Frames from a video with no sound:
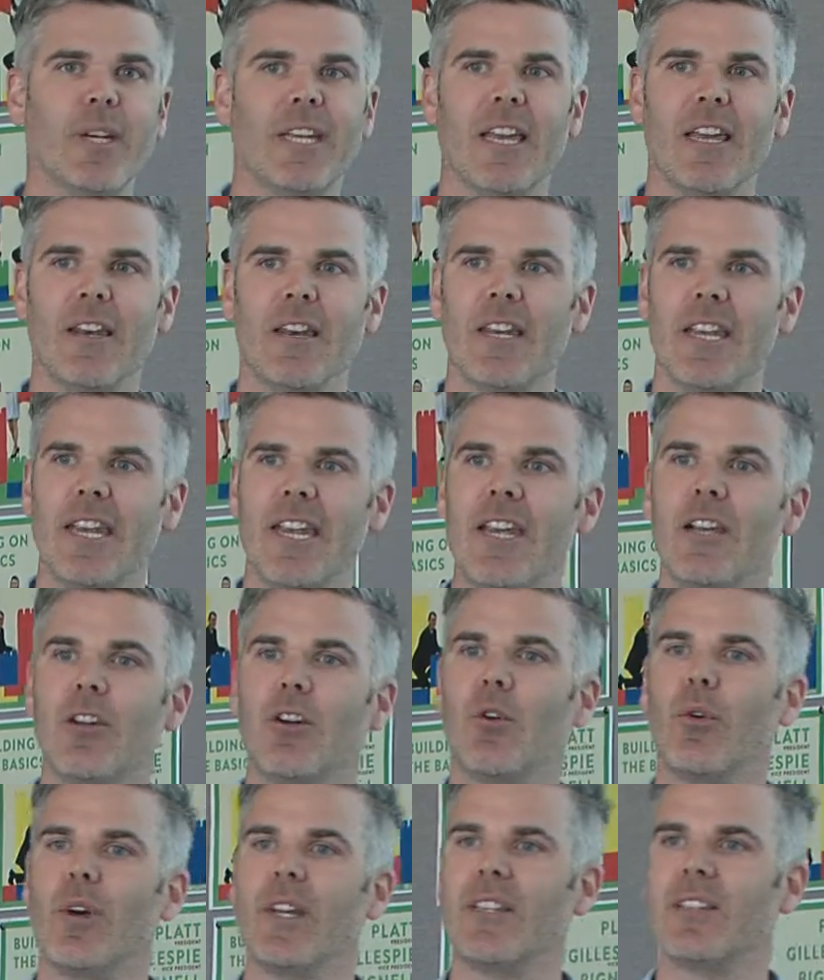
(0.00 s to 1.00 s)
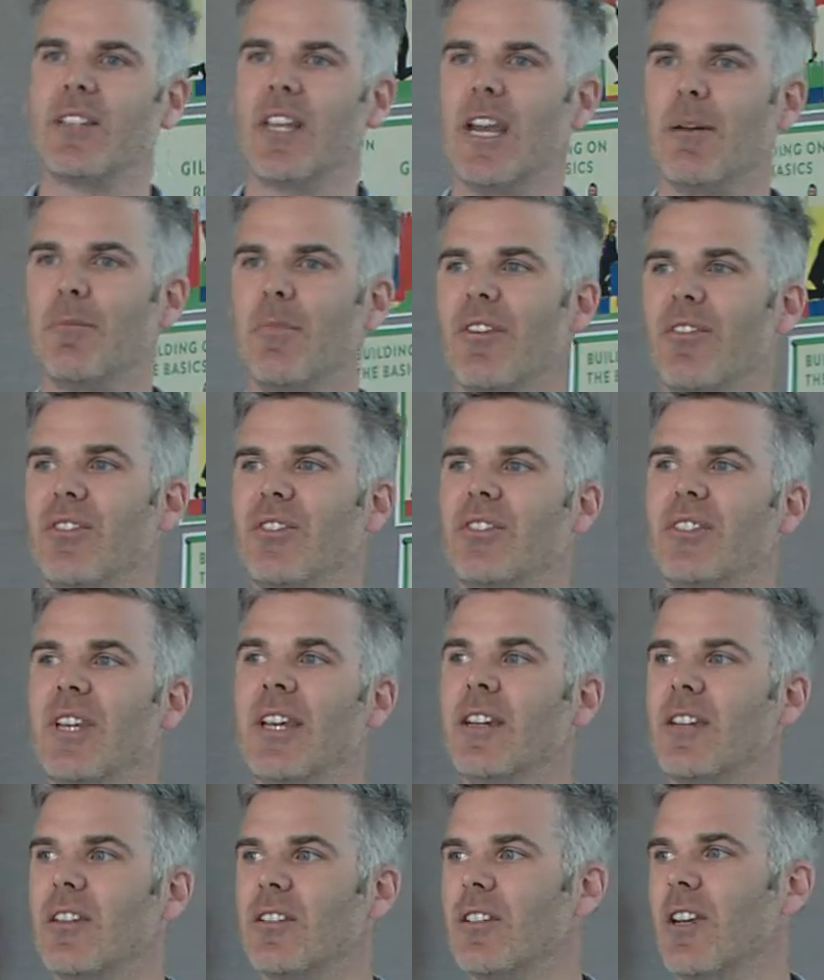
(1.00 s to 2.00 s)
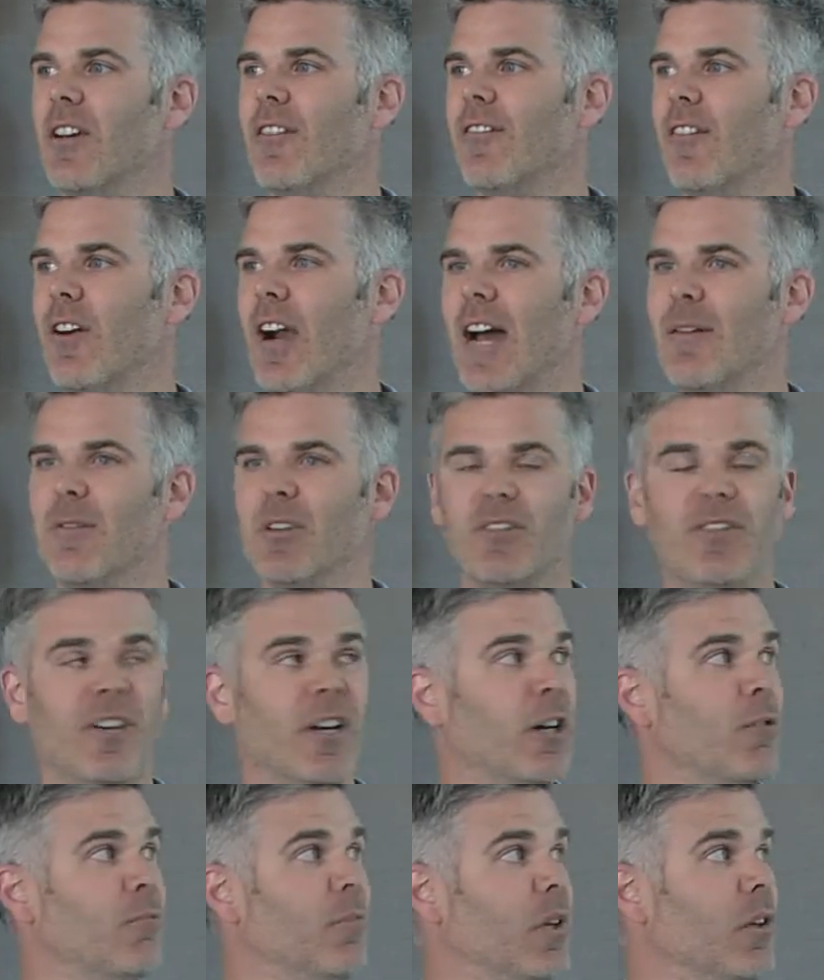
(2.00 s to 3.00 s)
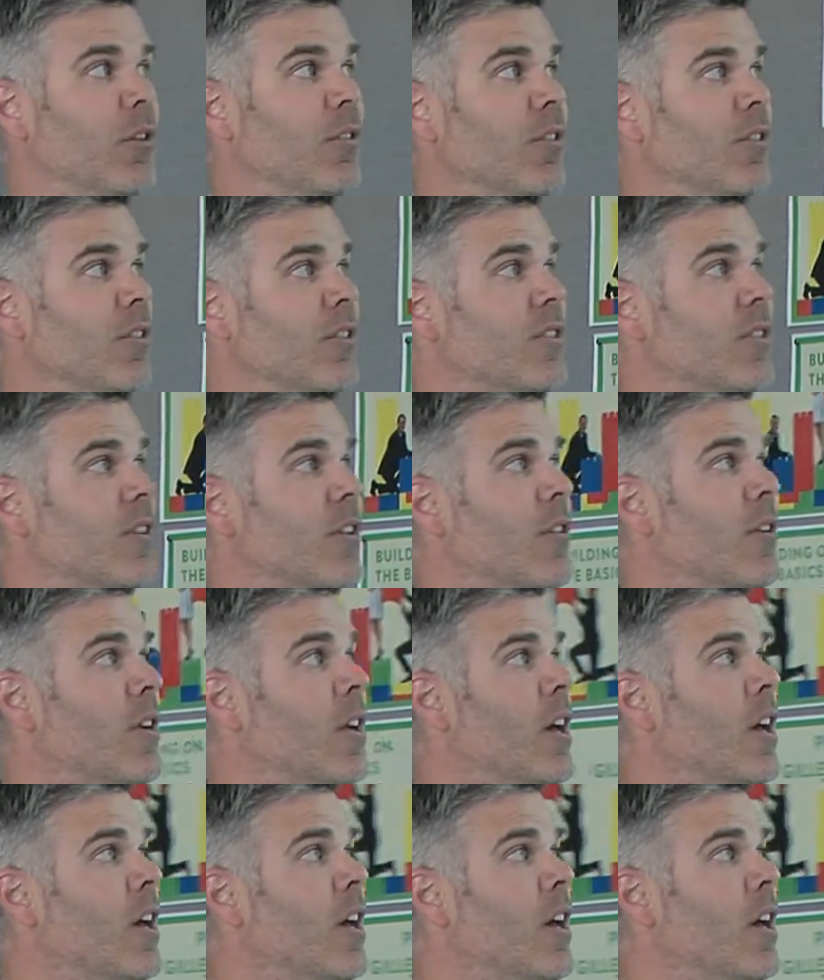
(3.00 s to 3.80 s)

We can increase the number of sinks for atmospheric pollutants.